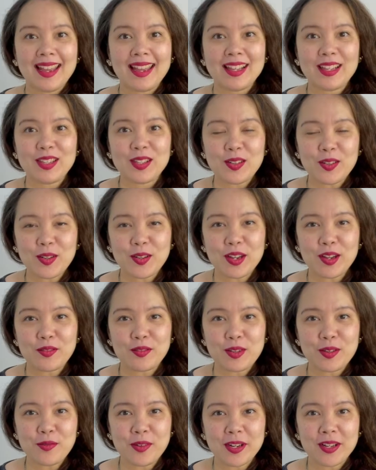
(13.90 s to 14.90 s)
Hello
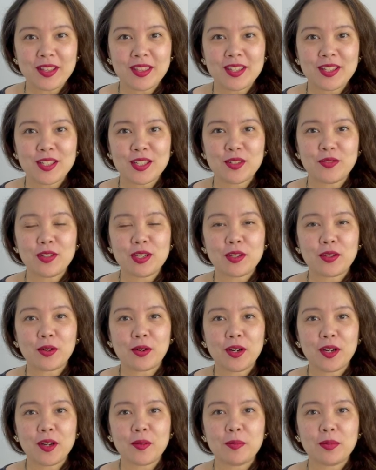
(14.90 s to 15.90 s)
everyone, this is
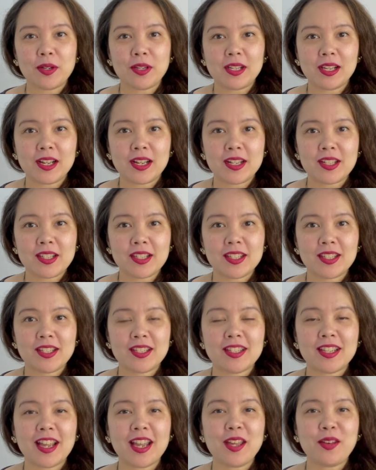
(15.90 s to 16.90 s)
Victoria
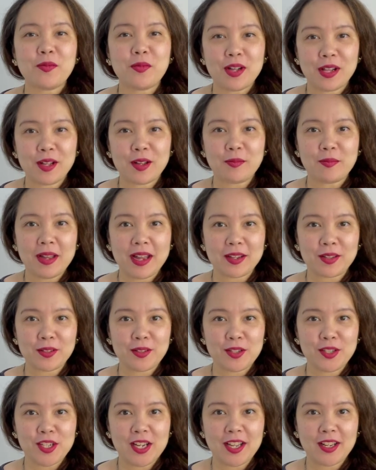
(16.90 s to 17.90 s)
Perlas and welcome back to
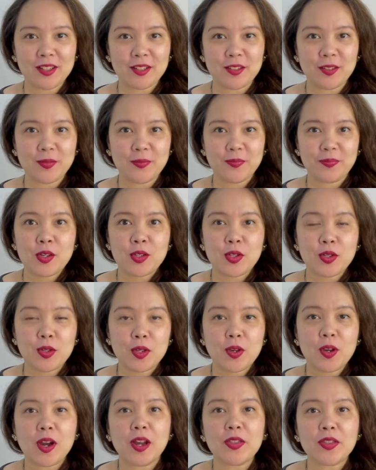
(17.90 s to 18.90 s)
our channel. So
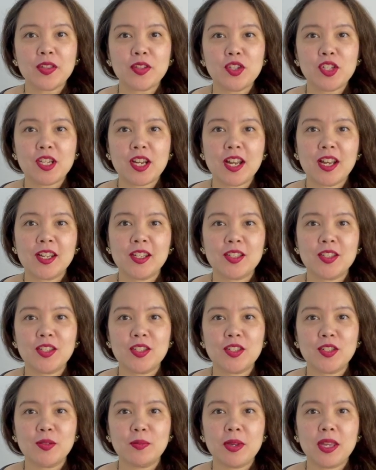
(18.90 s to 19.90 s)
you got the
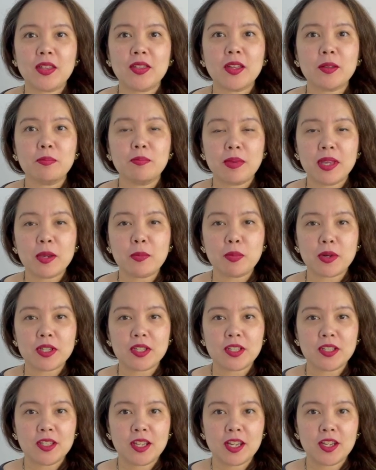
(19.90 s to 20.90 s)
chance to make that big
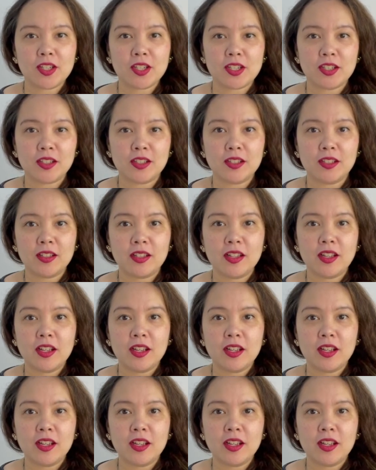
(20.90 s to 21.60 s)
presentation.